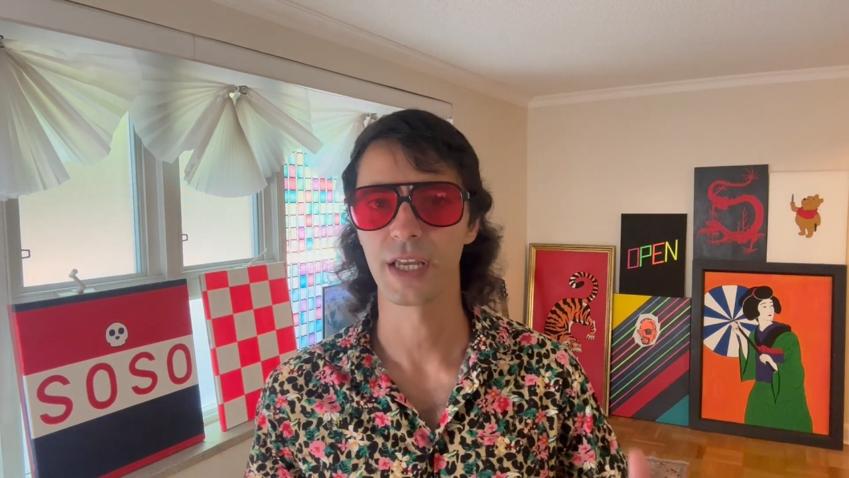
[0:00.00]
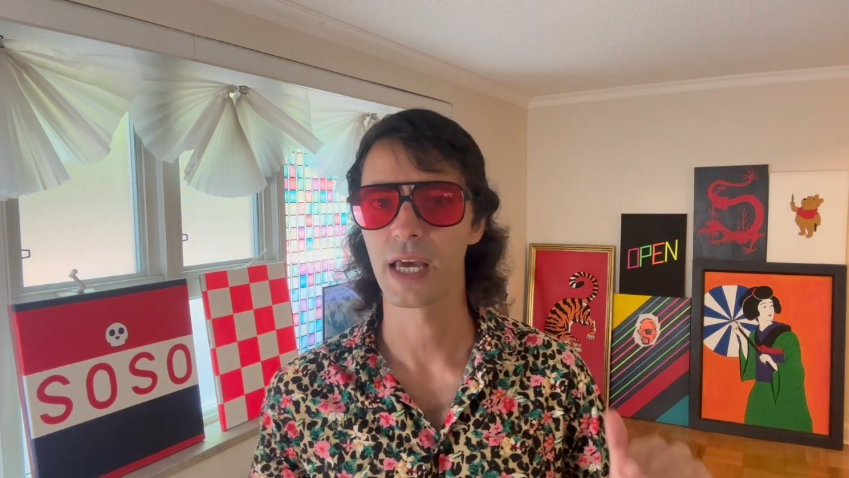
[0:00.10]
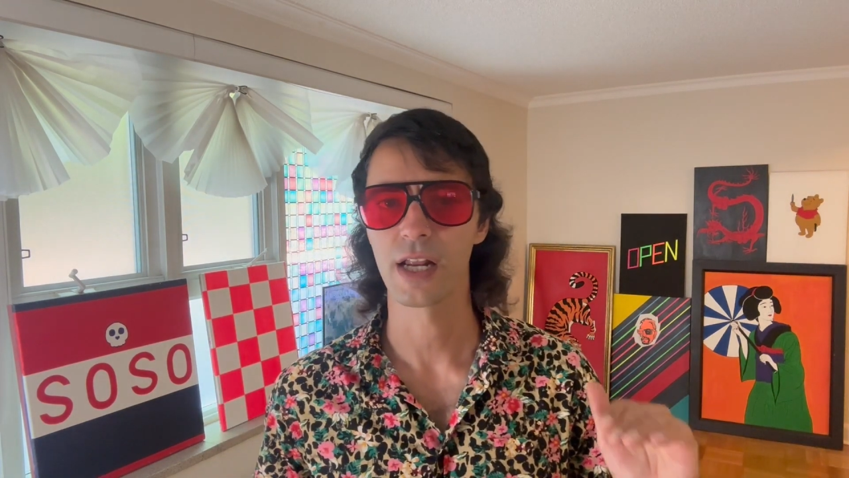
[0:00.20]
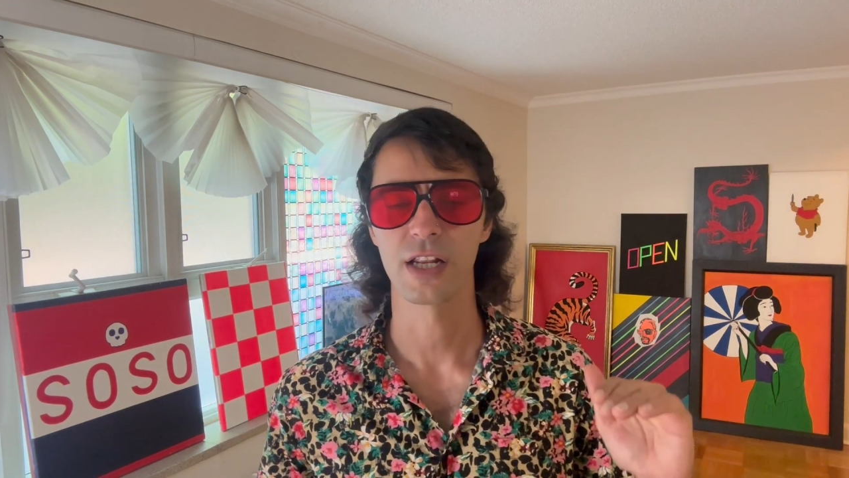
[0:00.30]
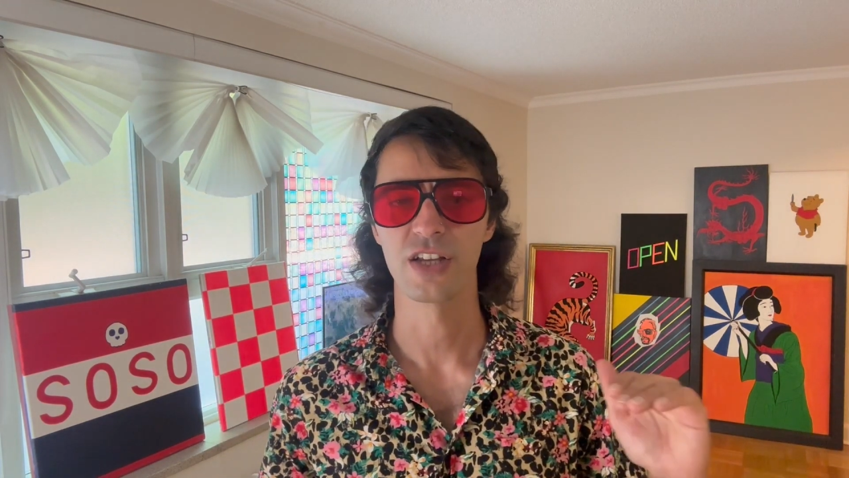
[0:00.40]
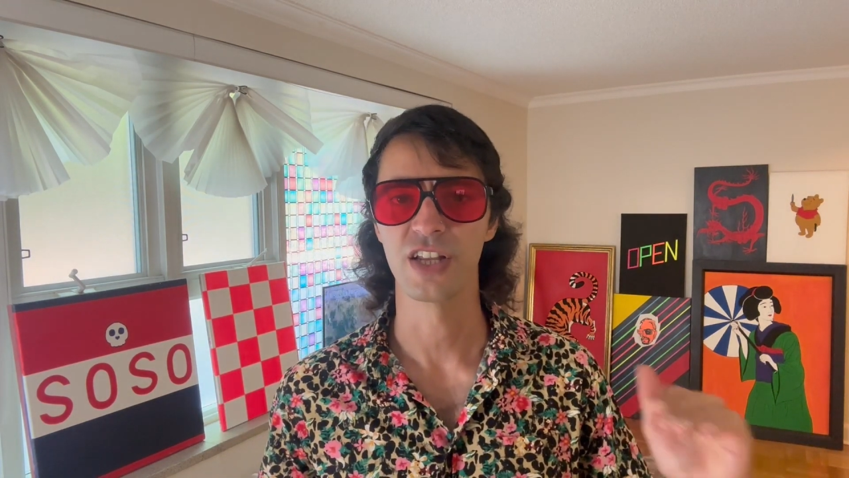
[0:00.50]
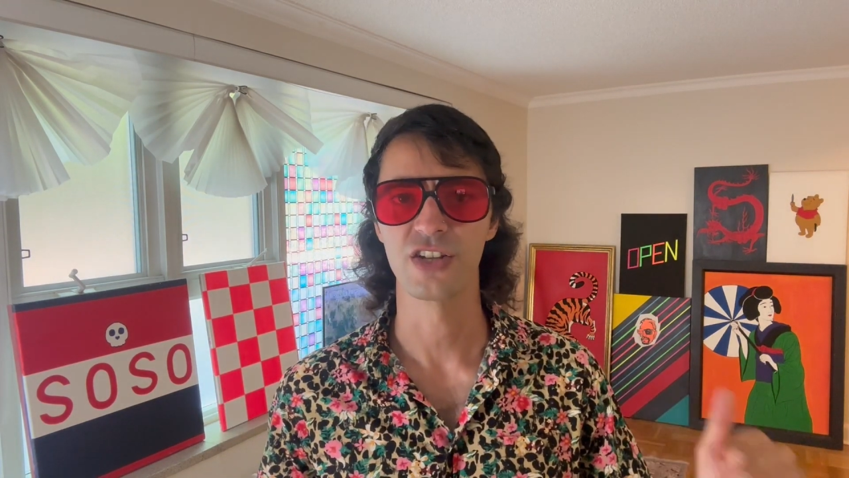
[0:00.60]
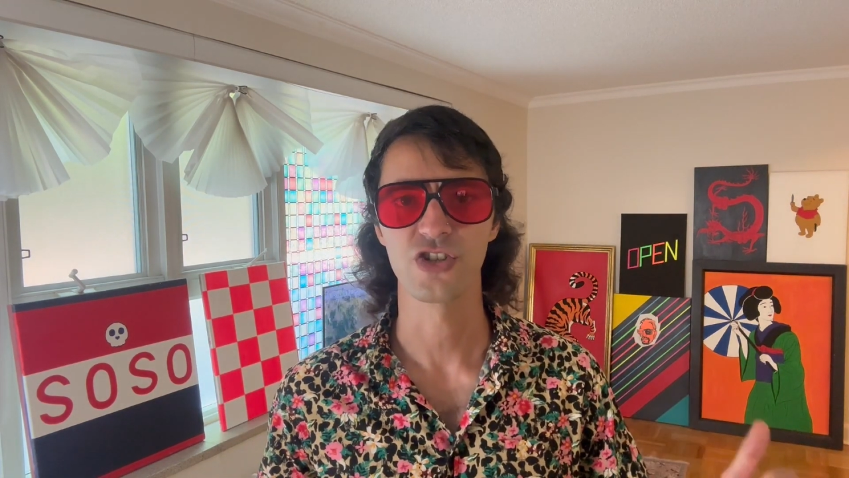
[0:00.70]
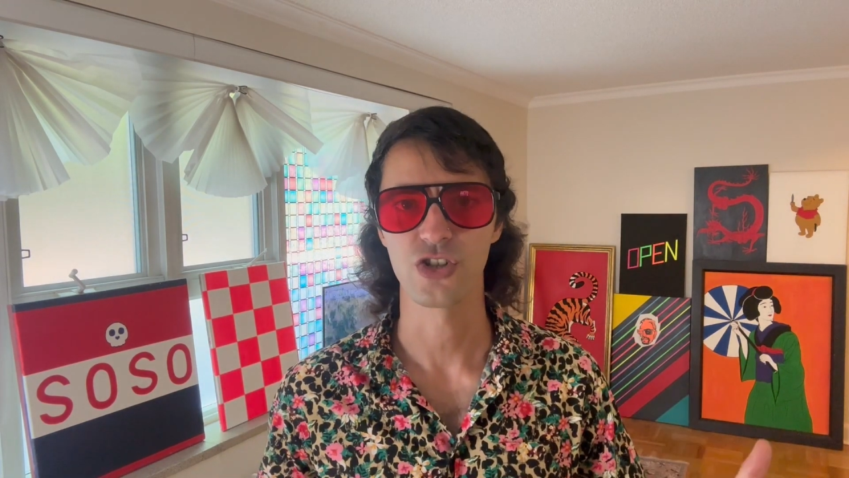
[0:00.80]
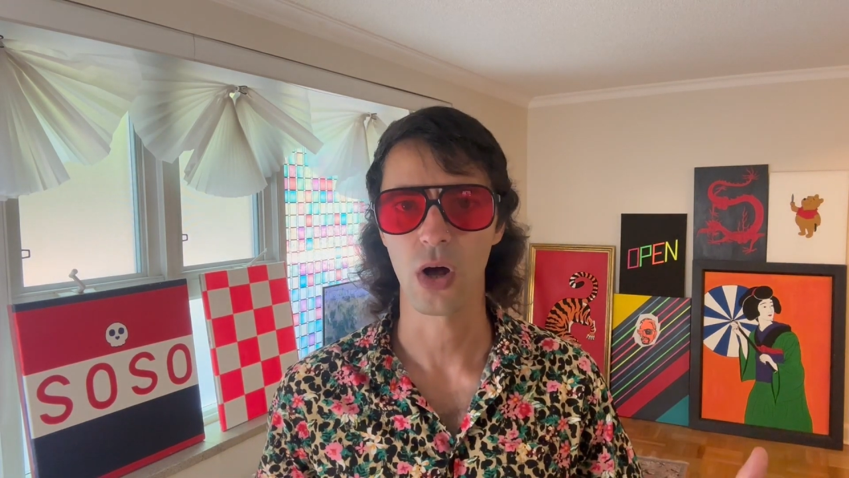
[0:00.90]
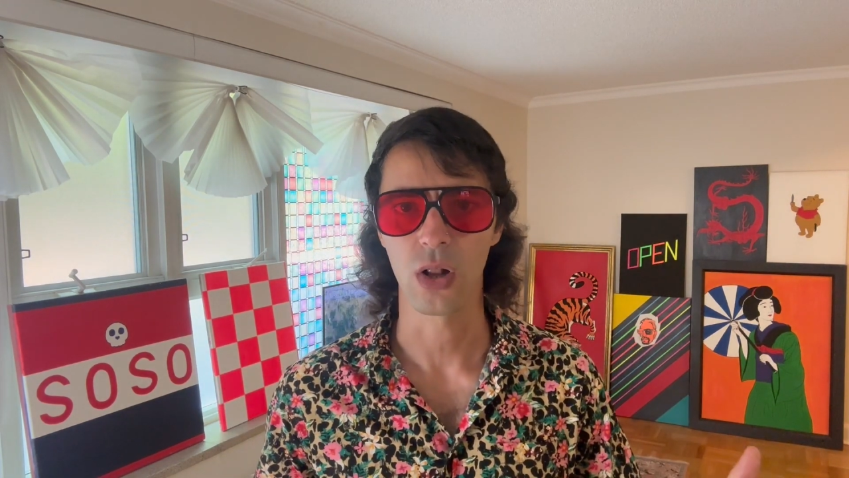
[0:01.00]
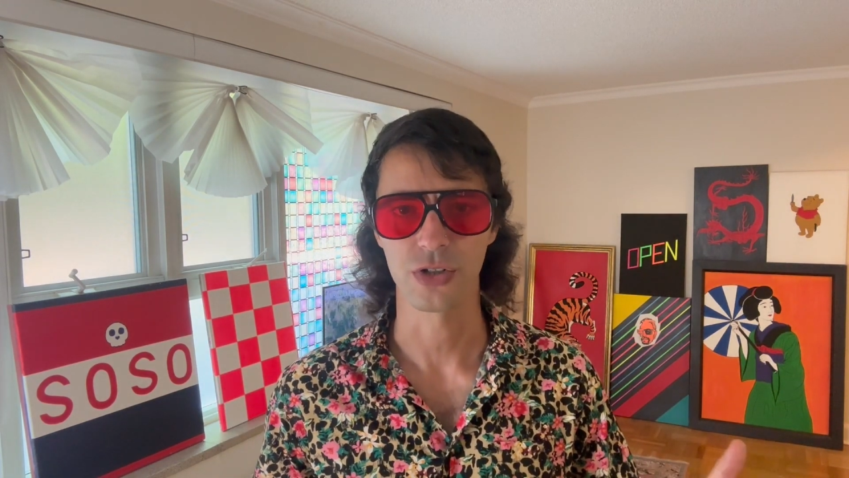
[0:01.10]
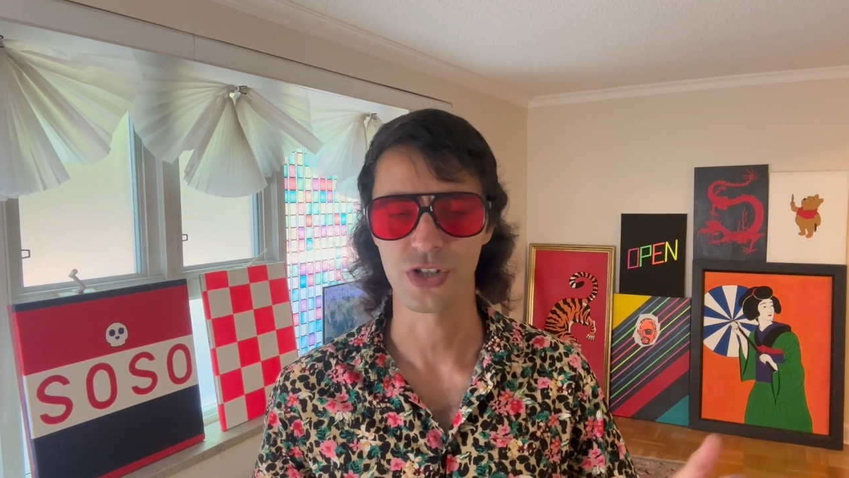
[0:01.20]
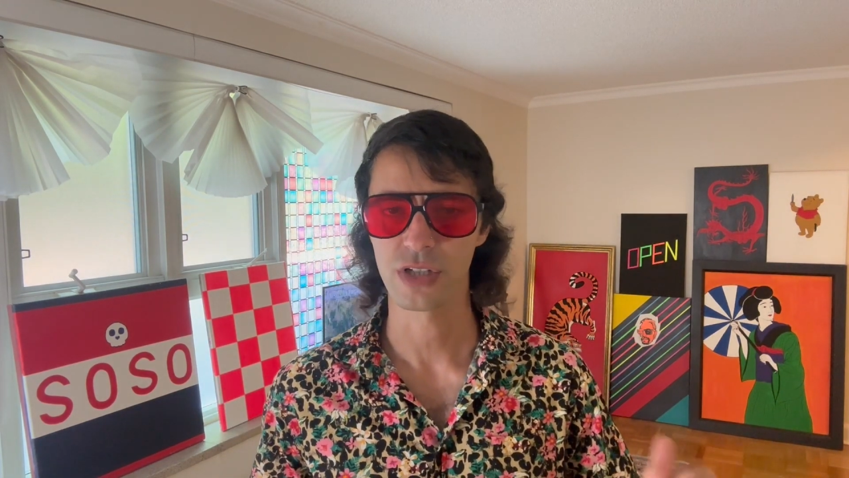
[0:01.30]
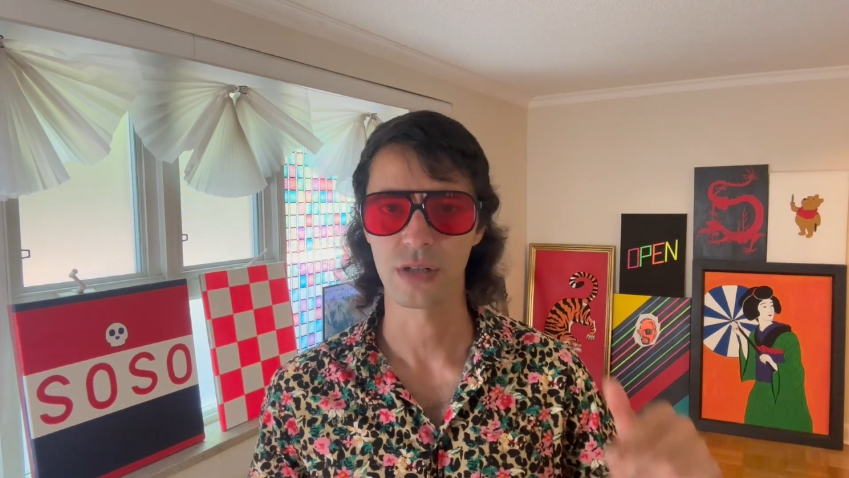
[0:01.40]
again in a stall,
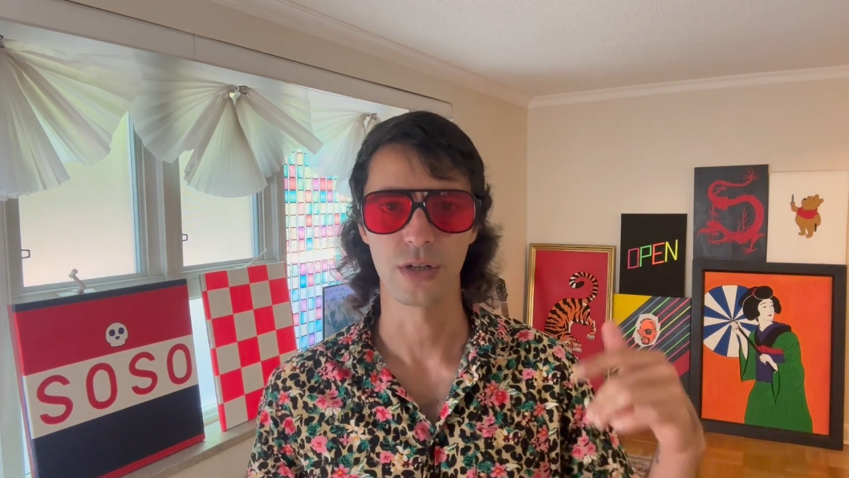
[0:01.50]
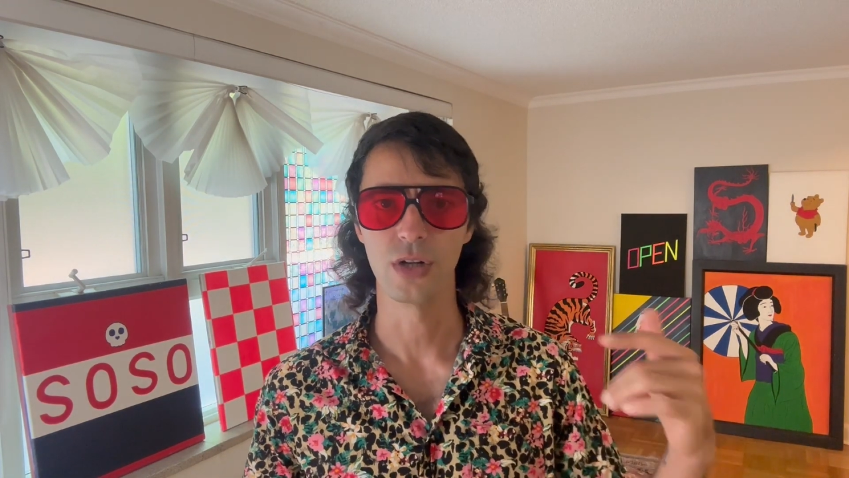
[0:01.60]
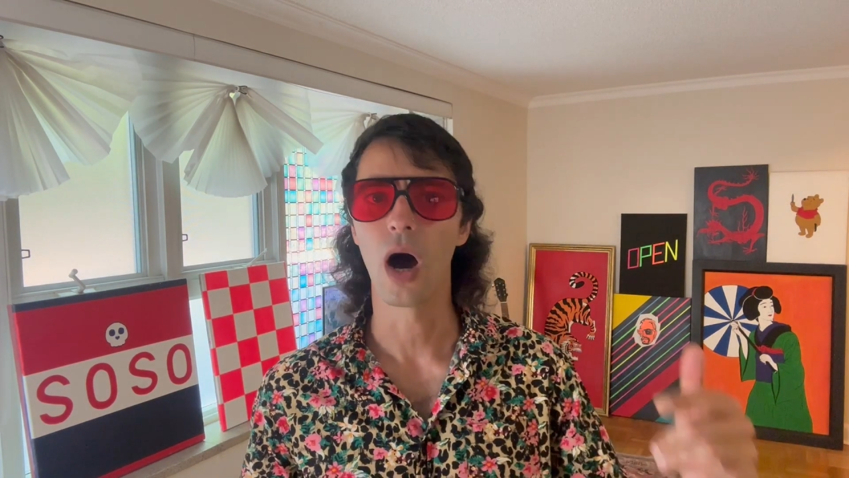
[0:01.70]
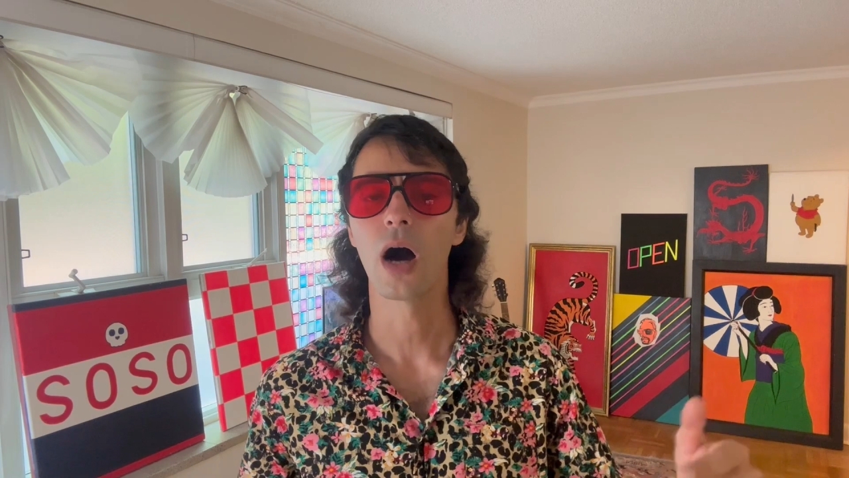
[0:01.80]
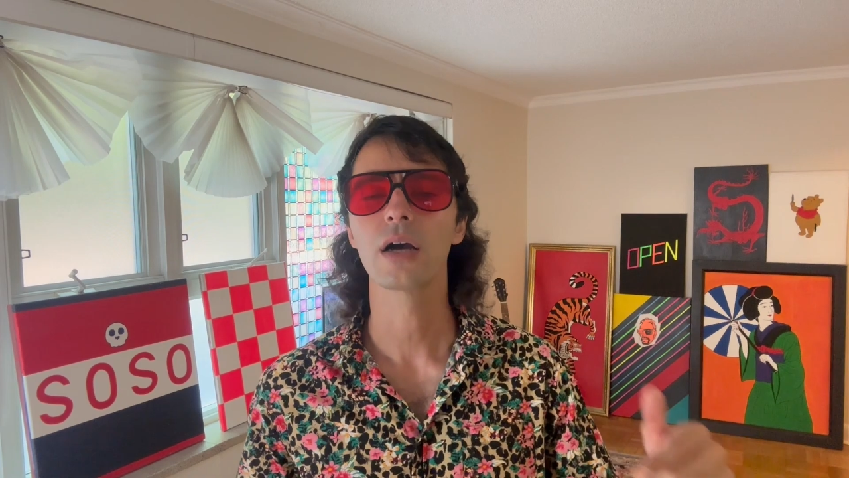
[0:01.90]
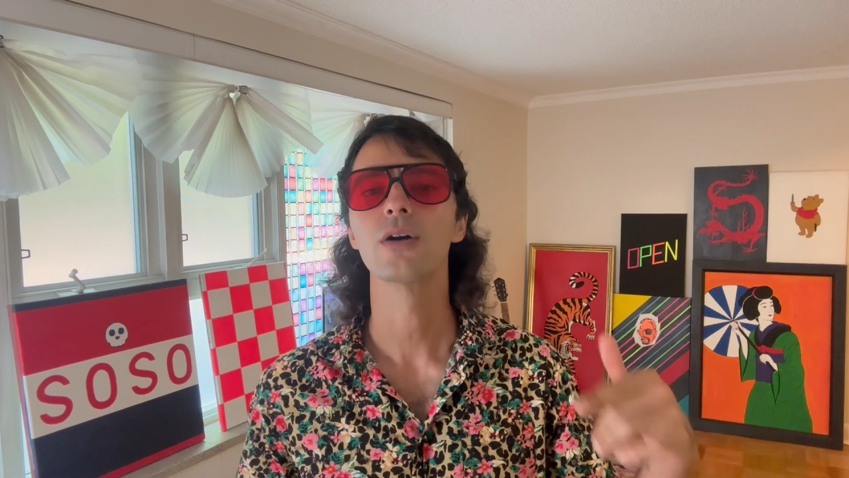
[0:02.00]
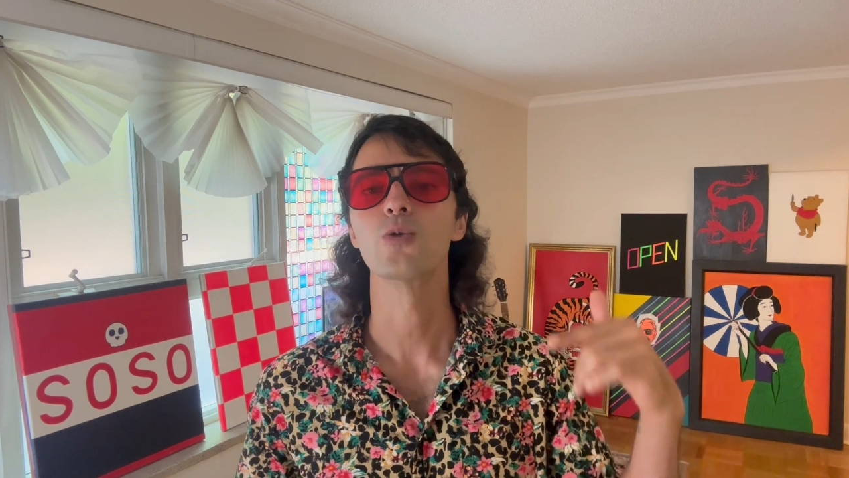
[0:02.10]
just knock,